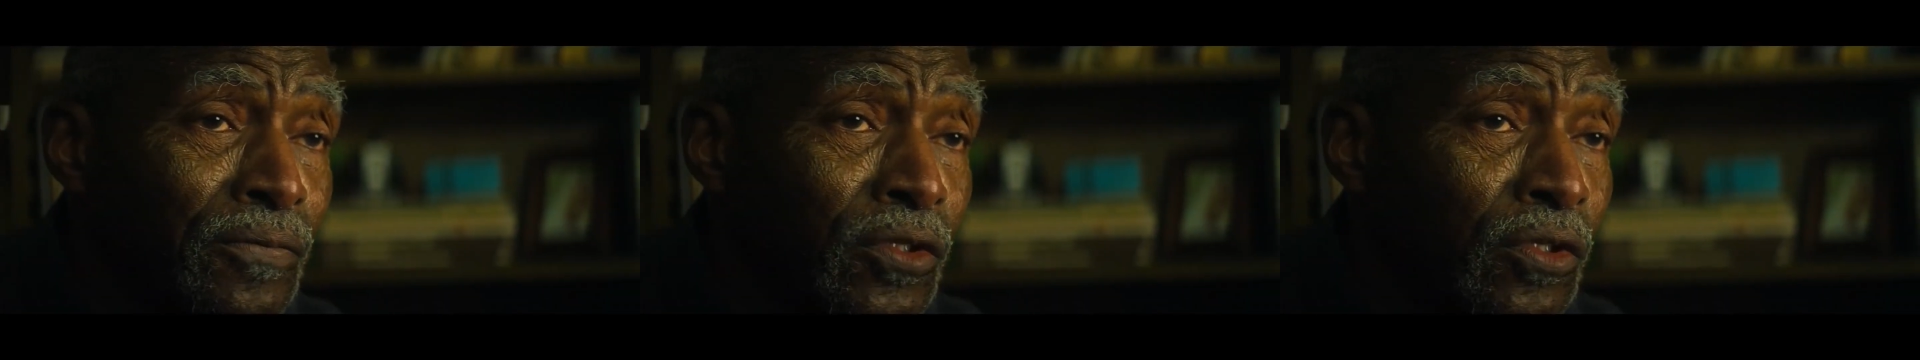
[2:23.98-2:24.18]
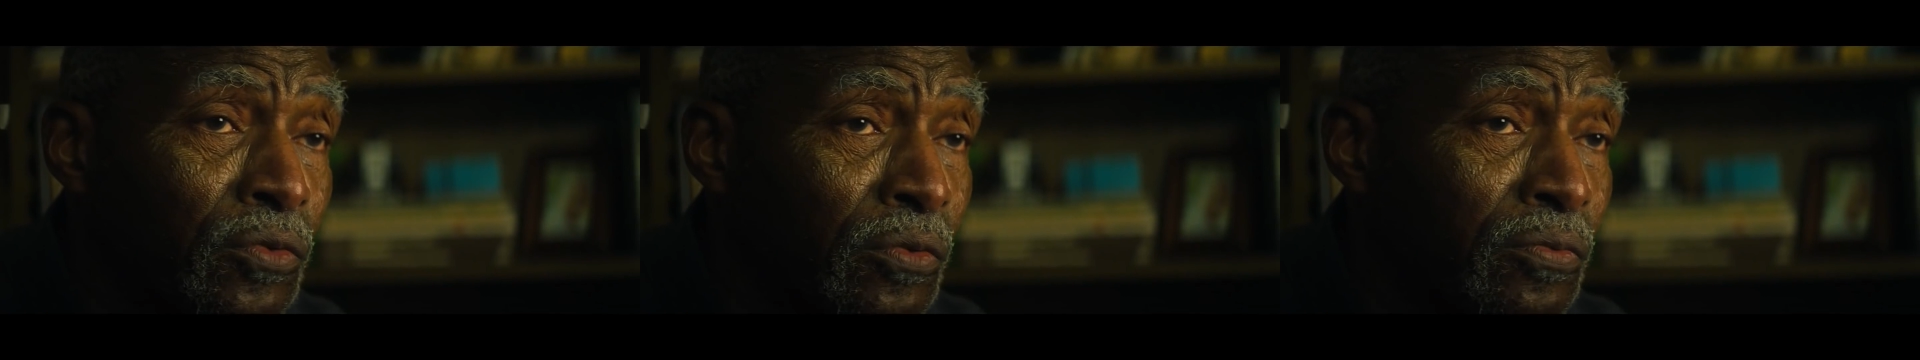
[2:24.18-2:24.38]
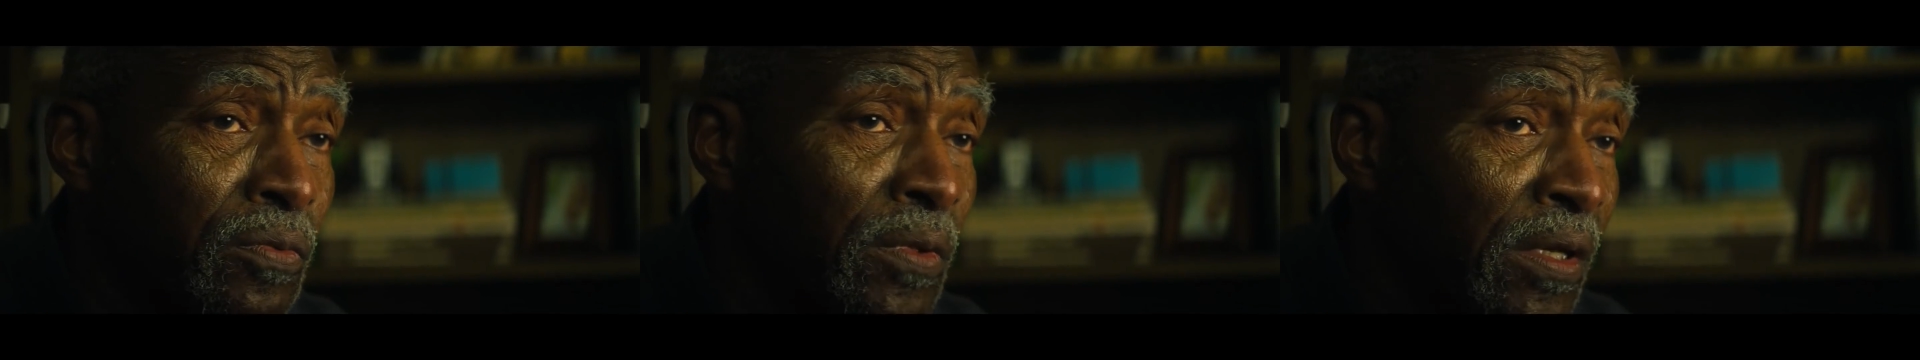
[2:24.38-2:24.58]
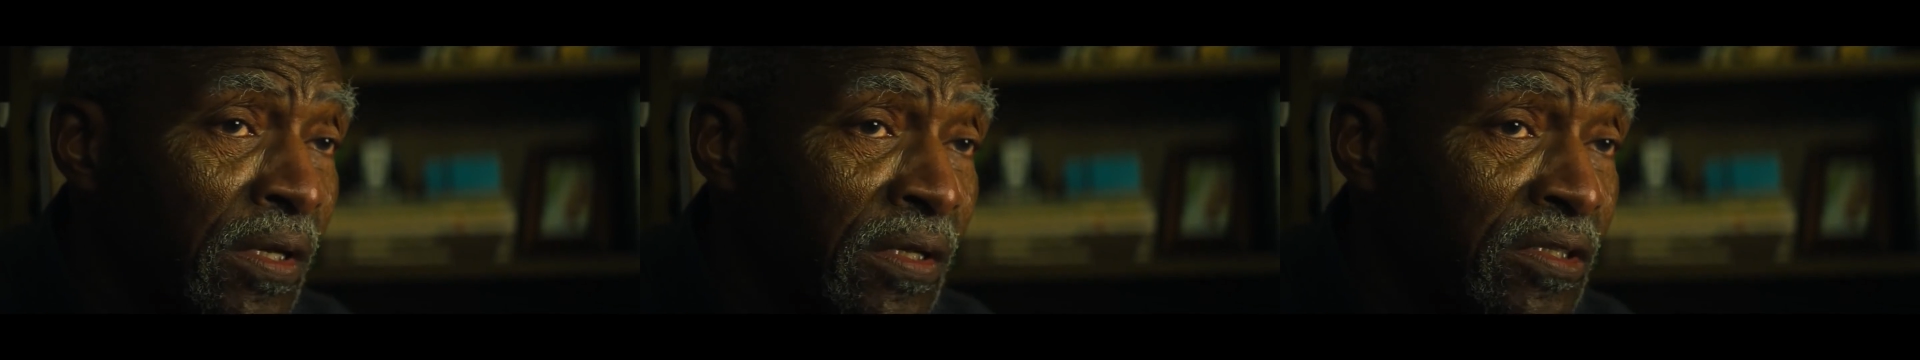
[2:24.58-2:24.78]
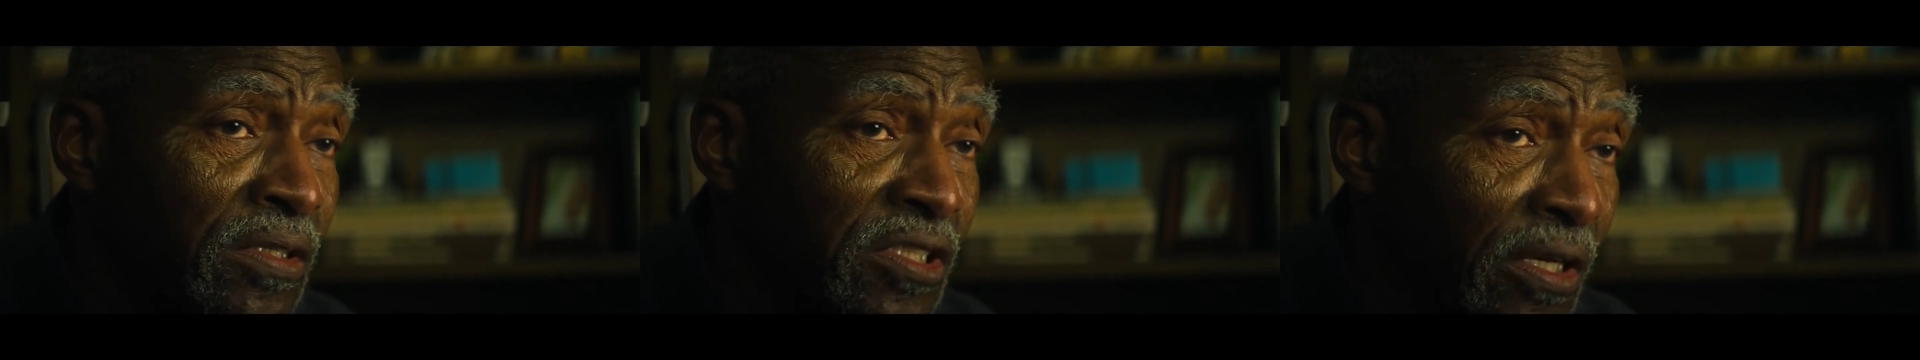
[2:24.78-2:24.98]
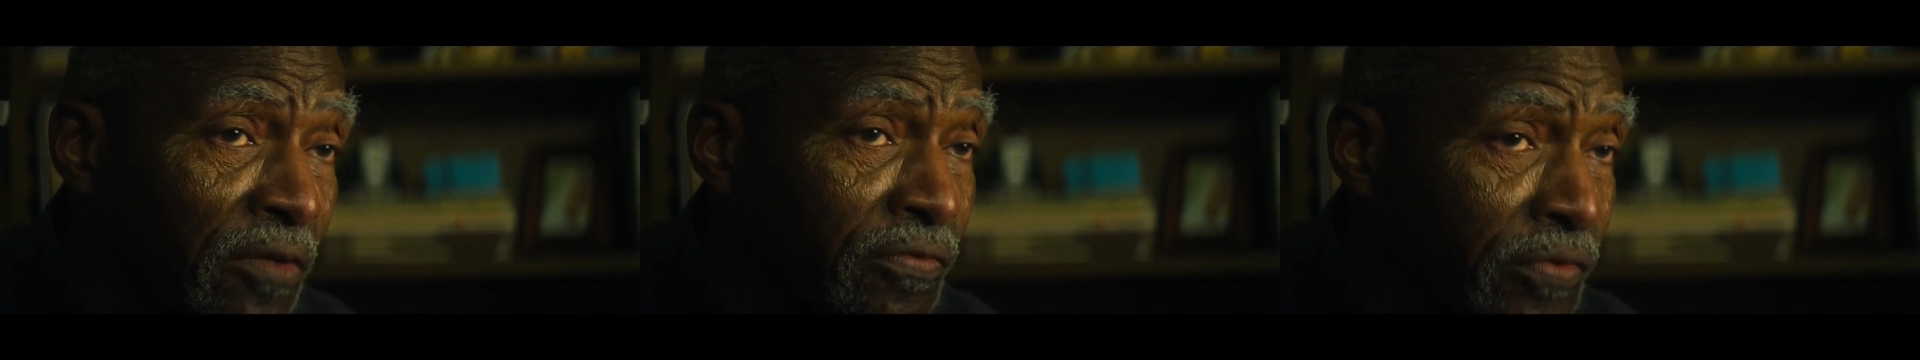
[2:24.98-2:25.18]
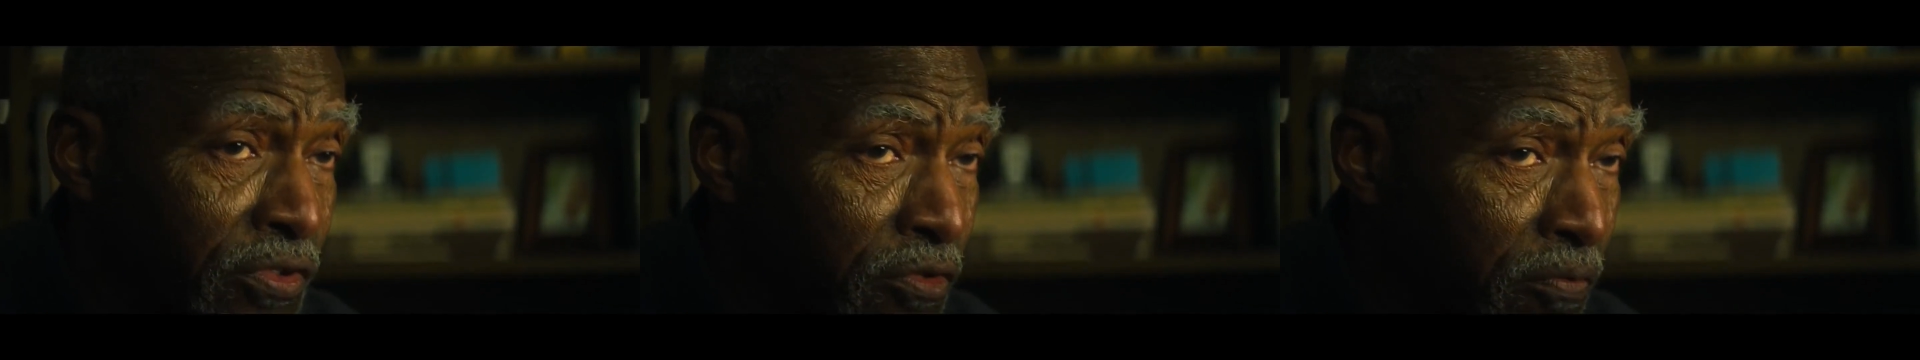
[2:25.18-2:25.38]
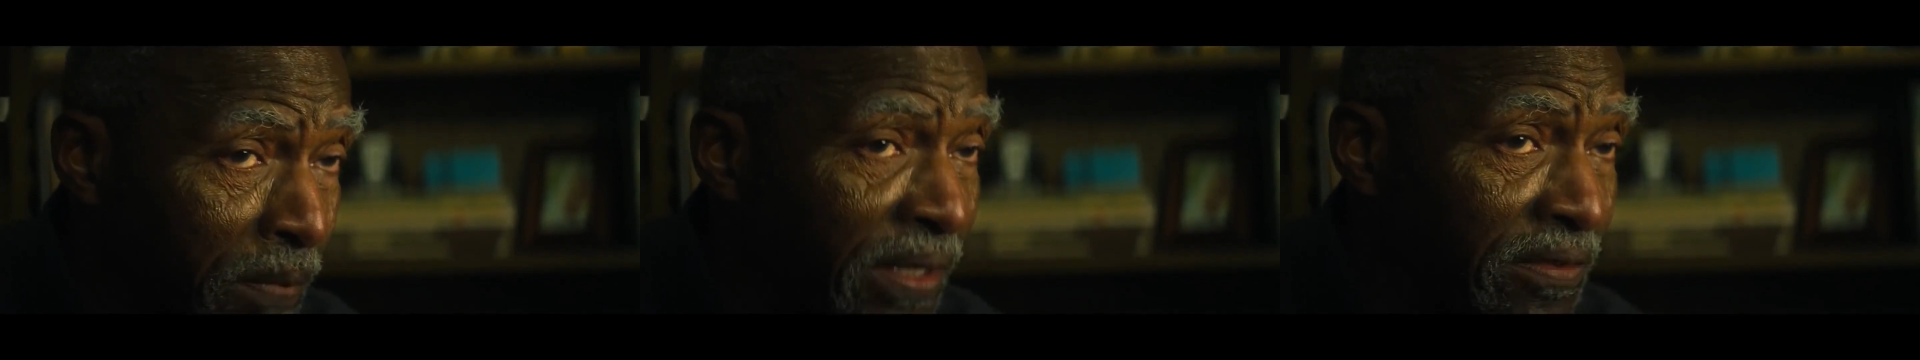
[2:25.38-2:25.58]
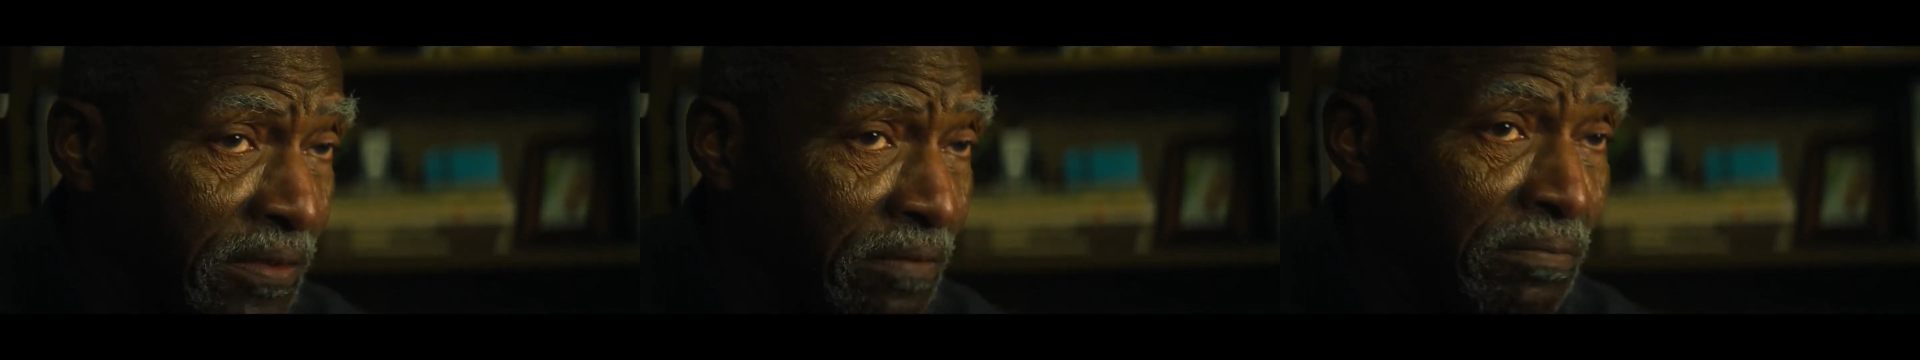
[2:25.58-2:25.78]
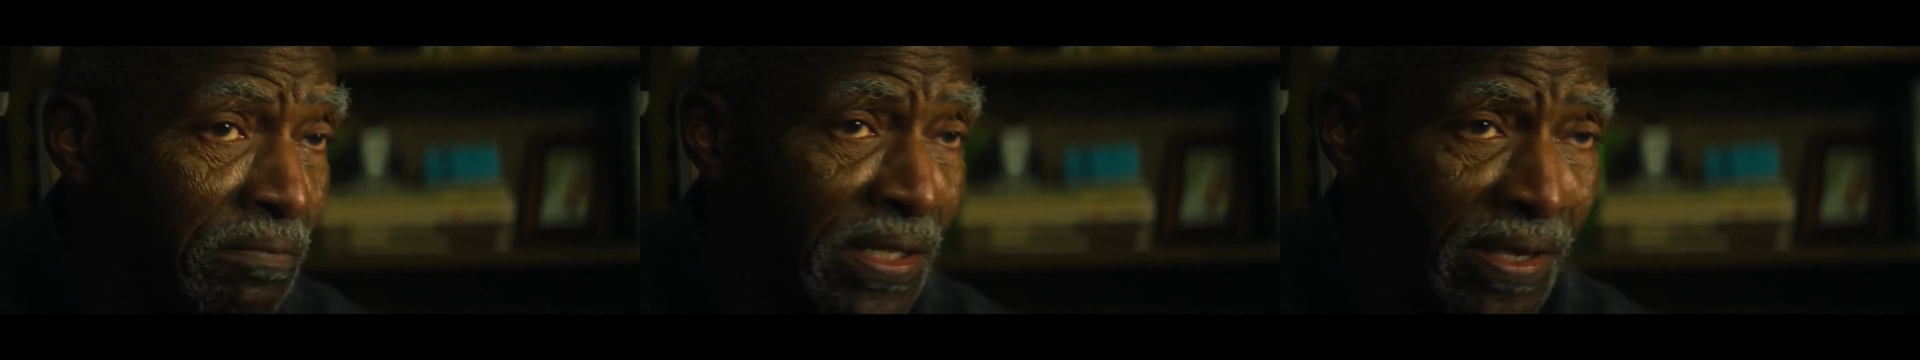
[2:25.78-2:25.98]
no
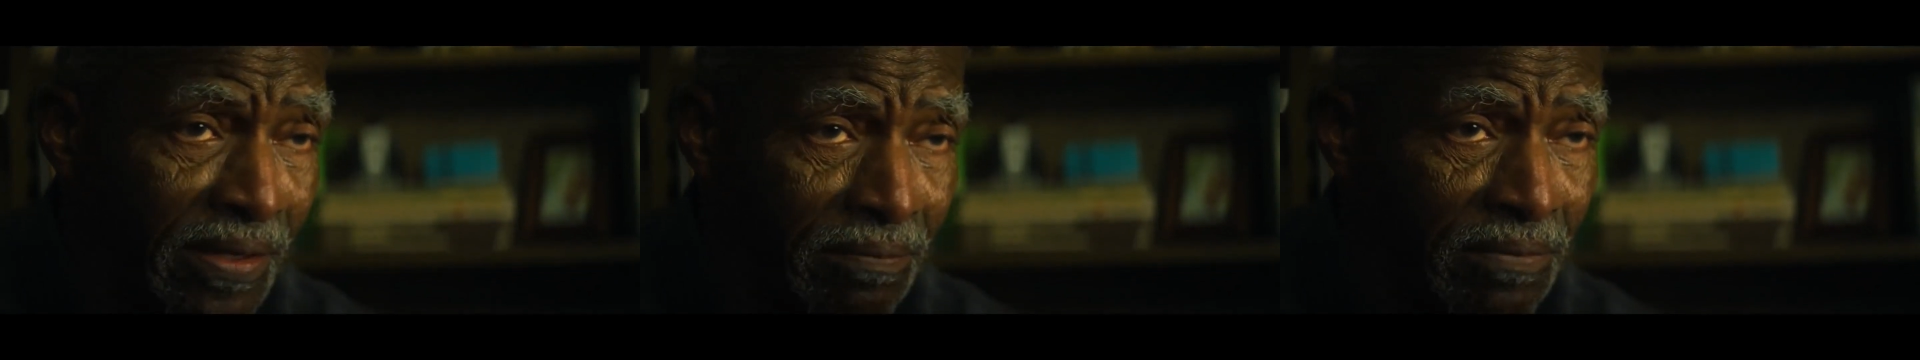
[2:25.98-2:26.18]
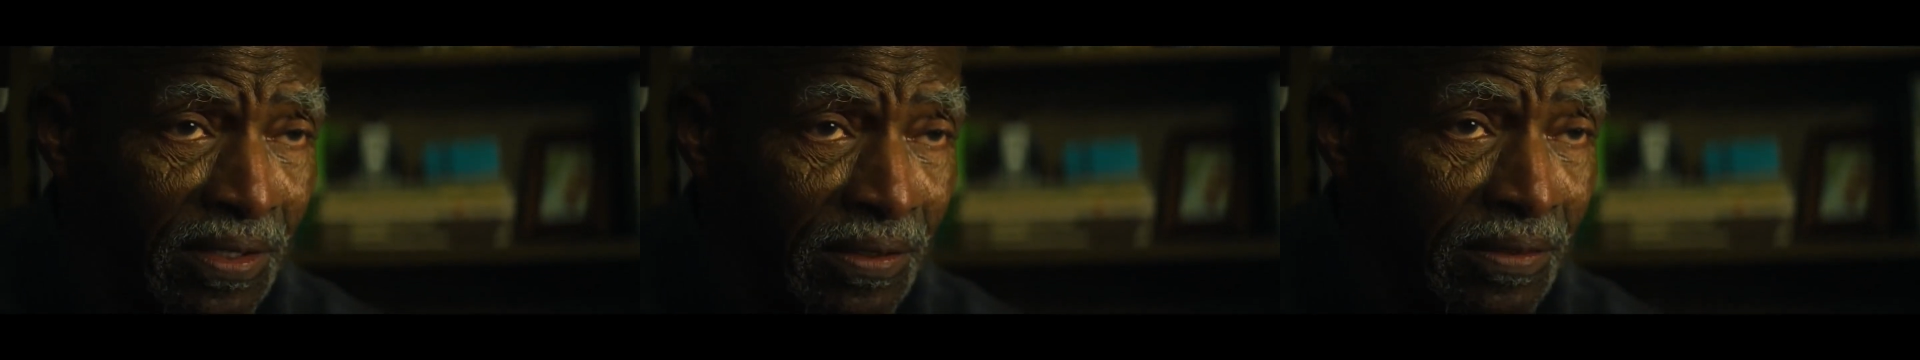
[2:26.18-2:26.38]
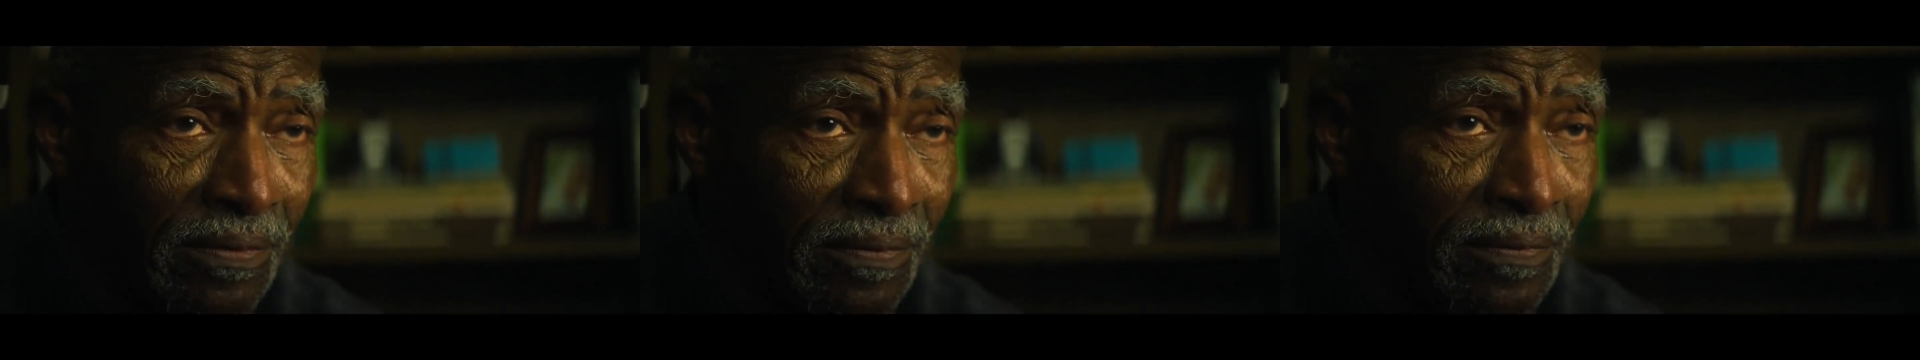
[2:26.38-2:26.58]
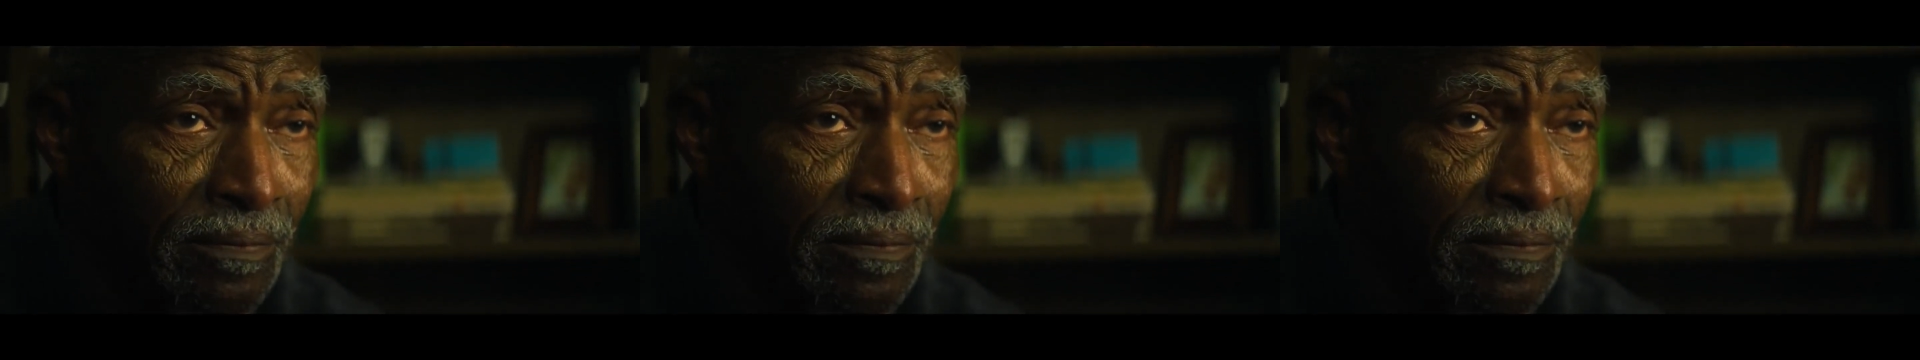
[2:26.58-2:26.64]
self-respecting black man